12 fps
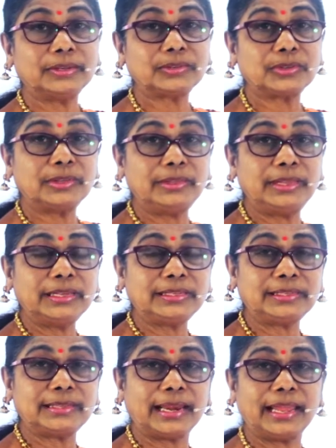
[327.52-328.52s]
So
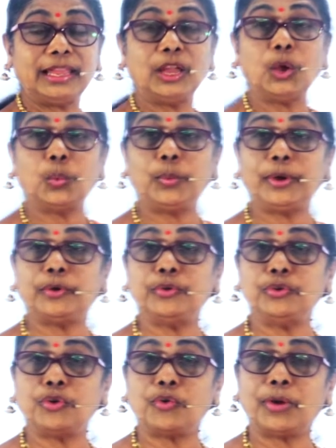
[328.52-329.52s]
this three we are
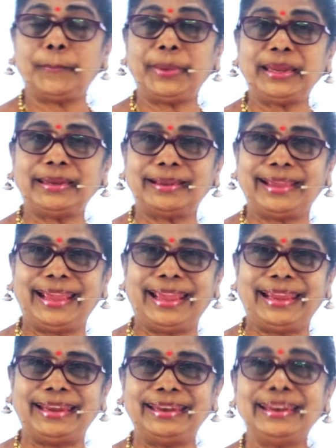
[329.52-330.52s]
going to repeat
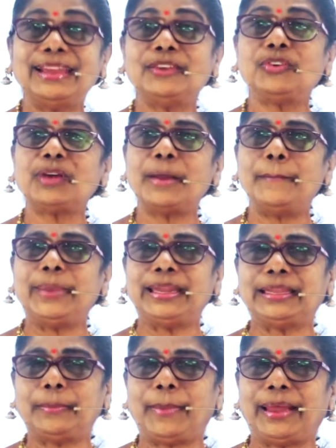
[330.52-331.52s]
again to
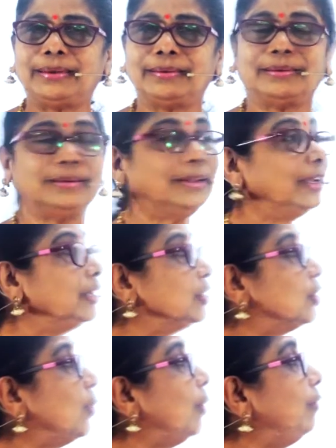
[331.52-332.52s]
complete the pattern.
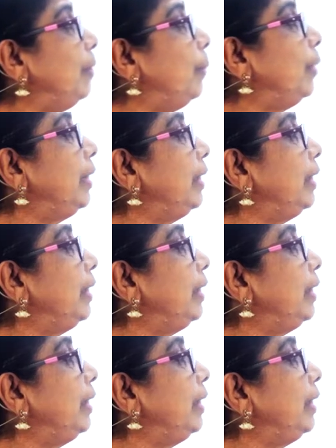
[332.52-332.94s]
So what we put